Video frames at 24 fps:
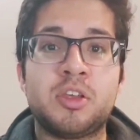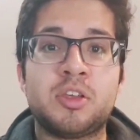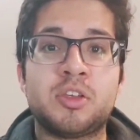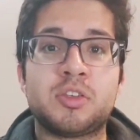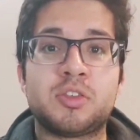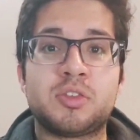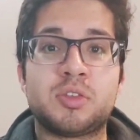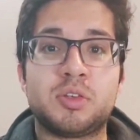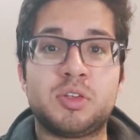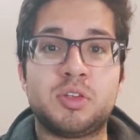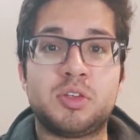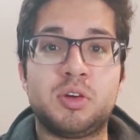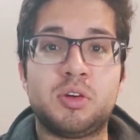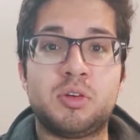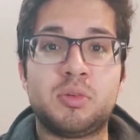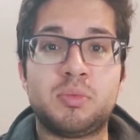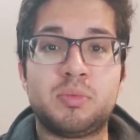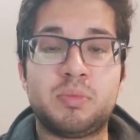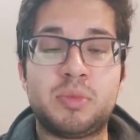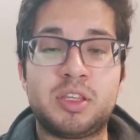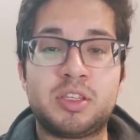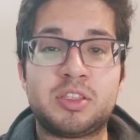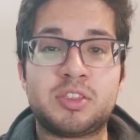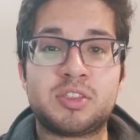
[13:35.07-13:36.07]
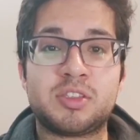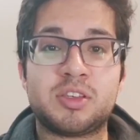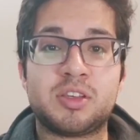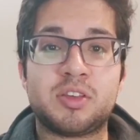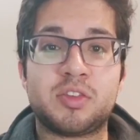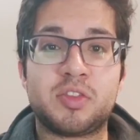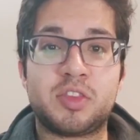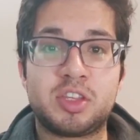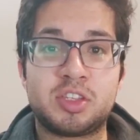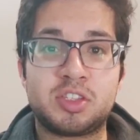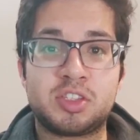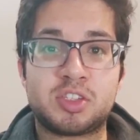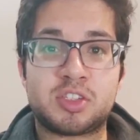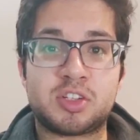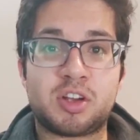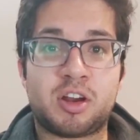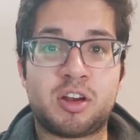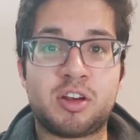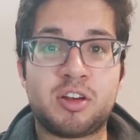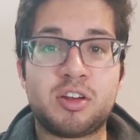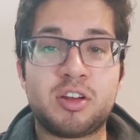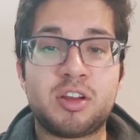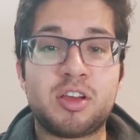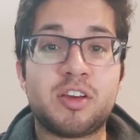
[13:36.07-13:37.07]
so you don't miss the start